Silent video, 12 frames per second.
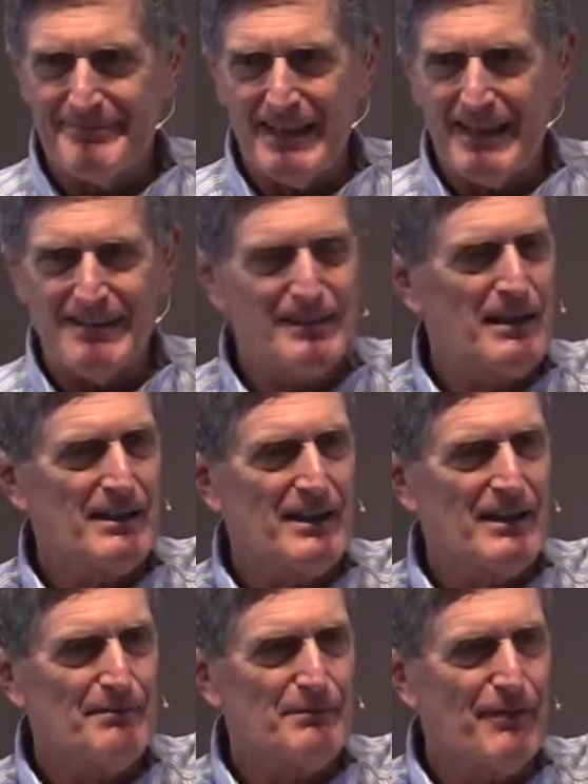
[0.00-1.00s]
Yeah.
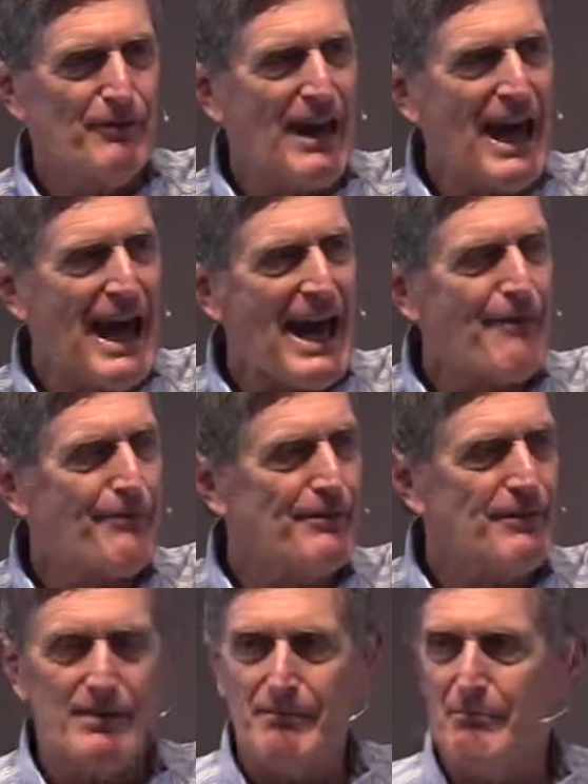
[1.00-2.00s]
If you have,
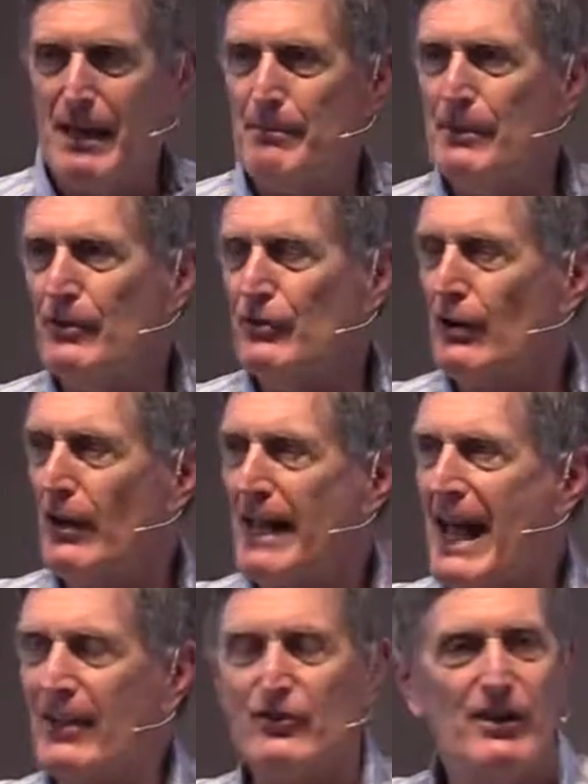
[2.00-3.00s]
maybe you saw an
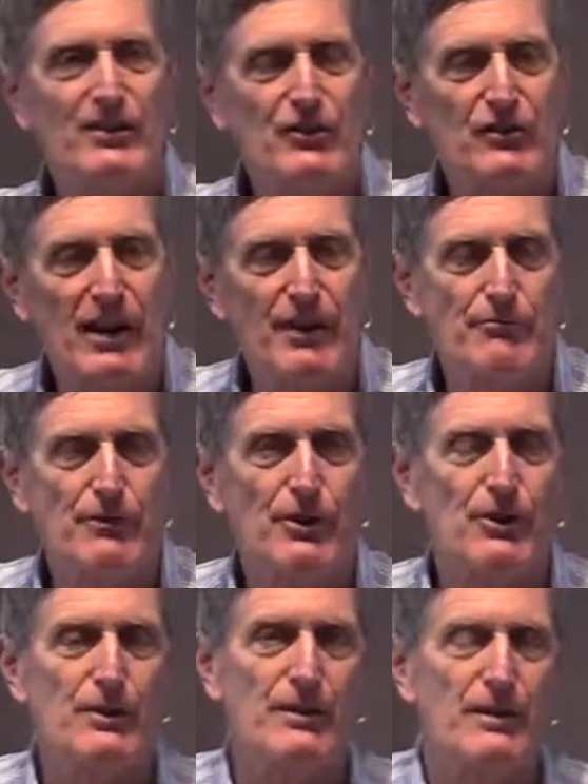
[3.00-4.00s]
accident on the side of the
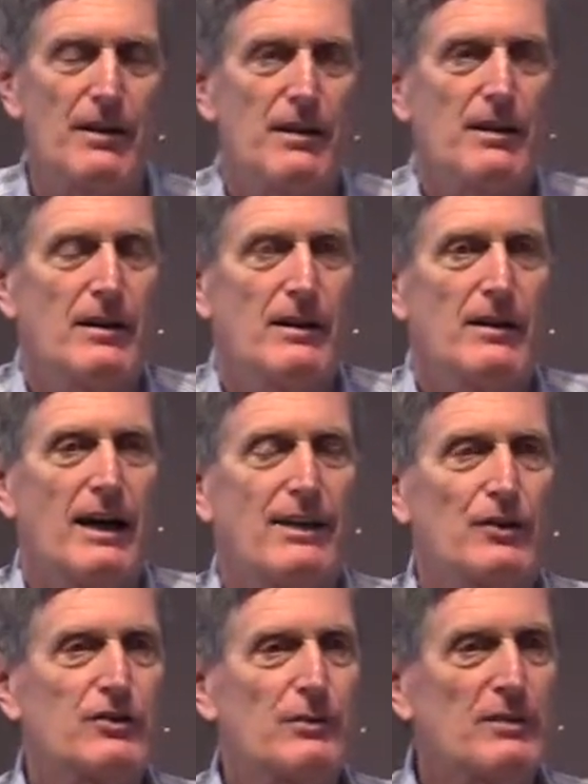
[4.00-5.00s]
road, and I
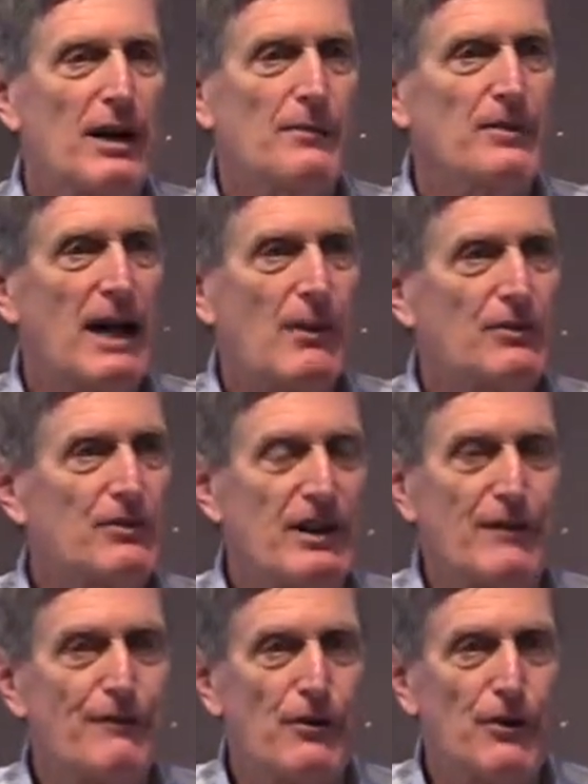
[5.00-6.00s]
know sometimes now with
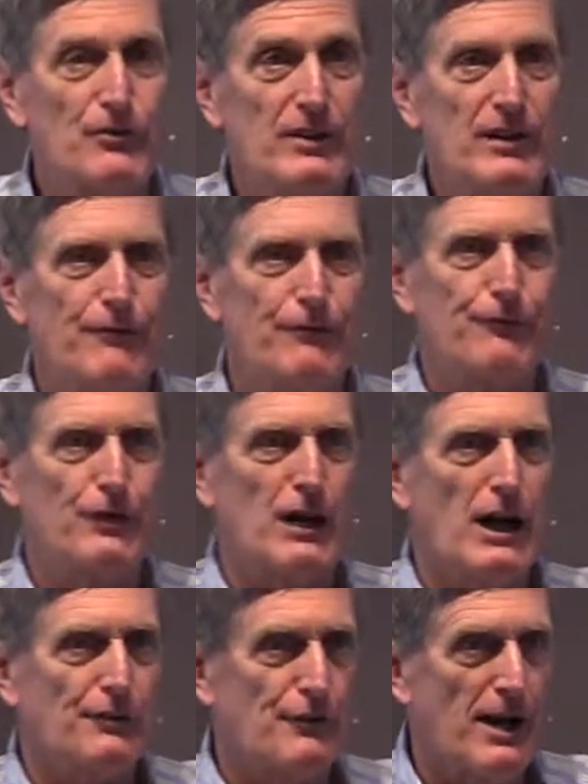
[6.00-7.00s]
cell phones, if you're
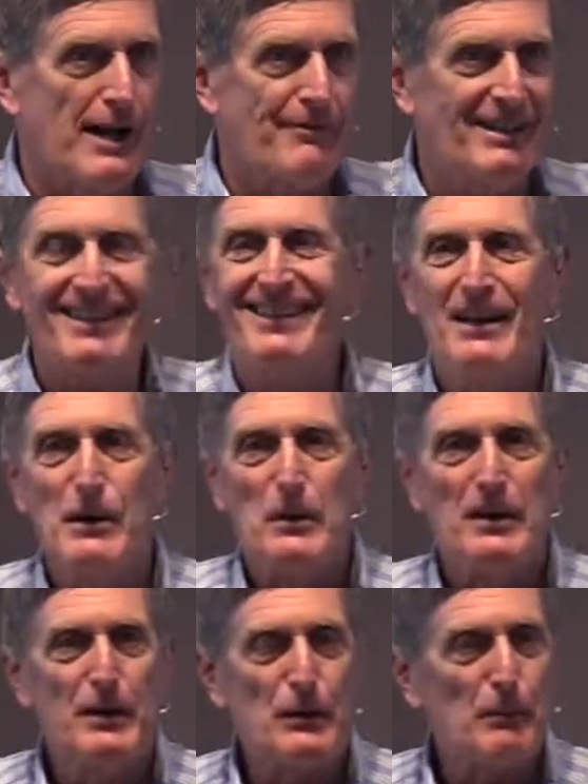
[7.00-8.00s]
not driving,
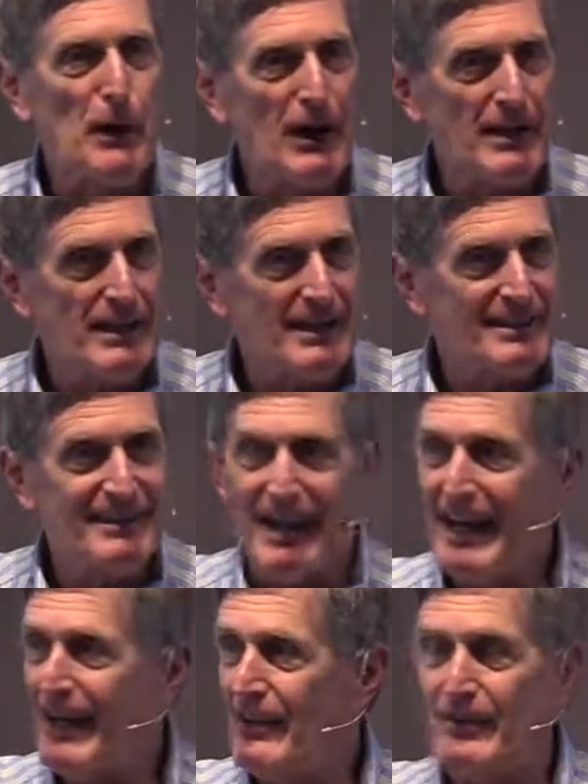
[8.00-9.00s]
the other party can
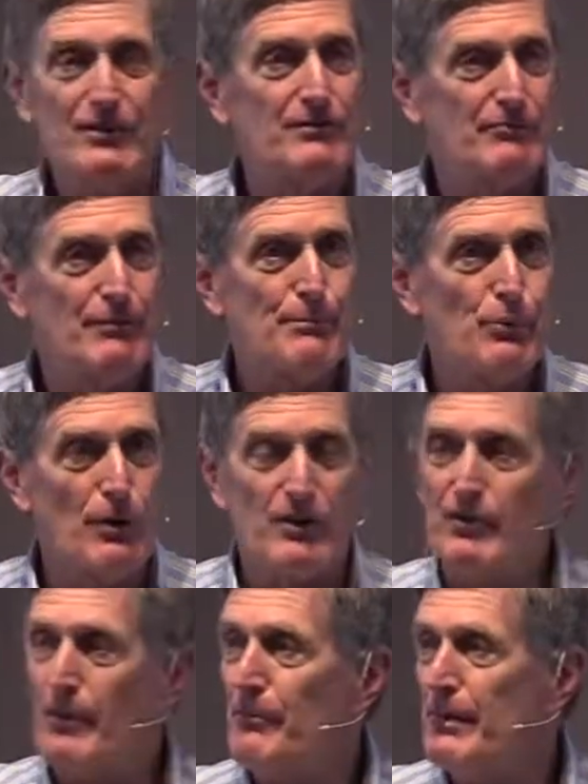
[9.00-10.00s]
dial and report
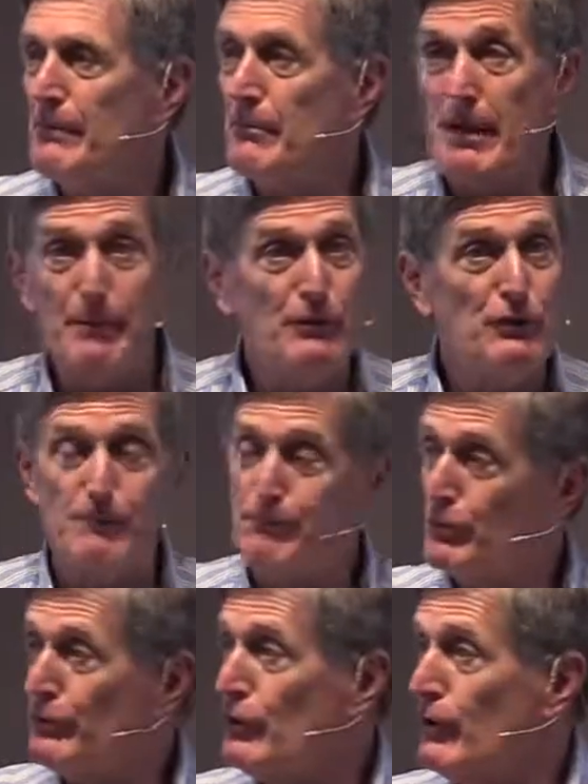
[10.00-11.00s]
something, but maybe you
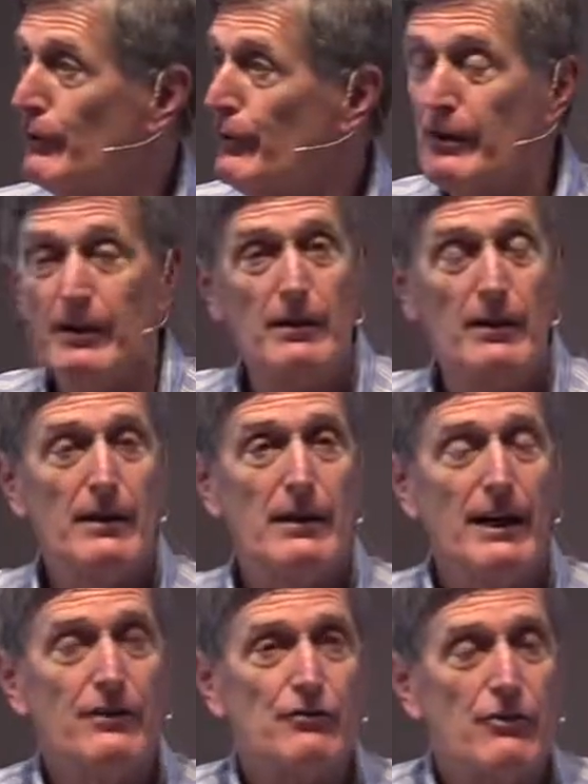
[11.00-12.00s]
pulled over
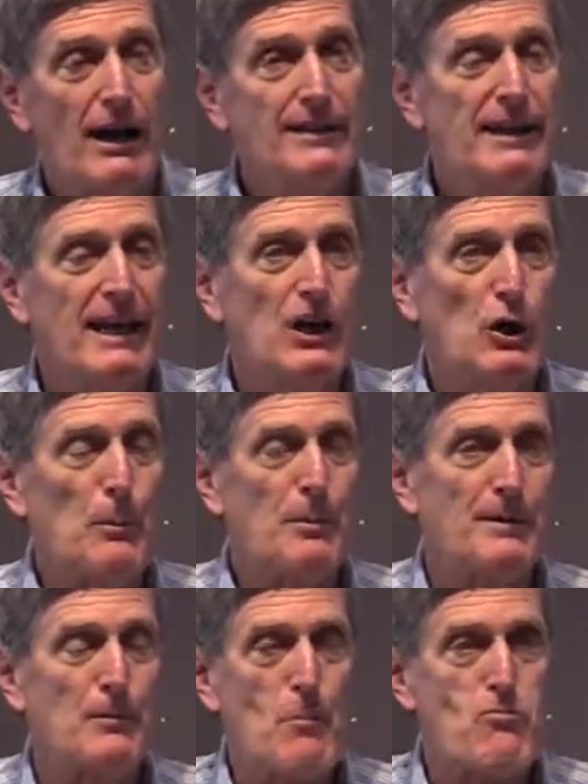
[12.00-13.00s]
and tried to help,
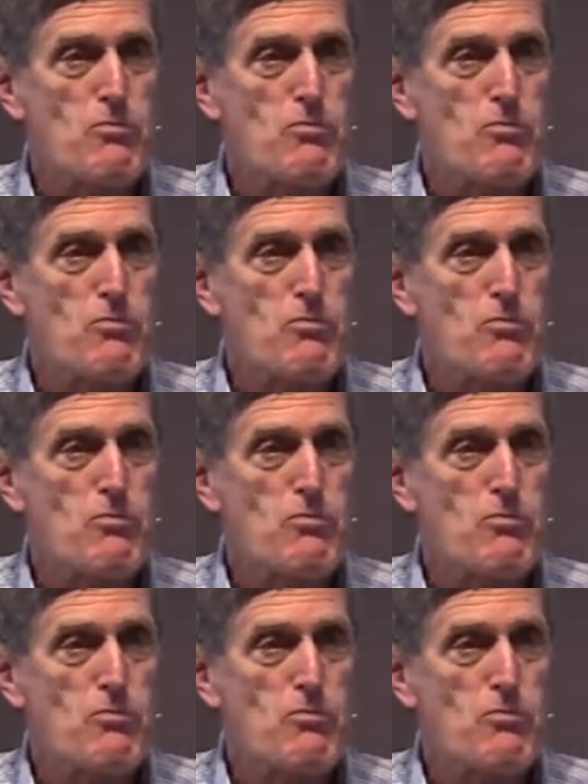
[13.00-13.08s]
and